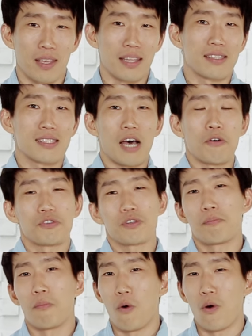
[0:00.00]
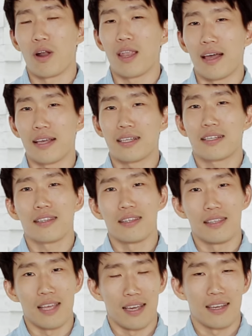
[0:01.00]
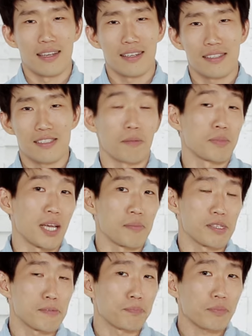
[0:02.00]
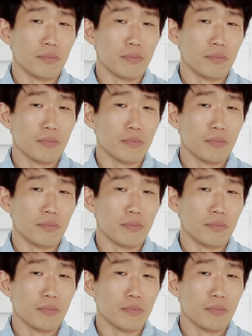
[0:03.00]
It sounds more like de sometimes.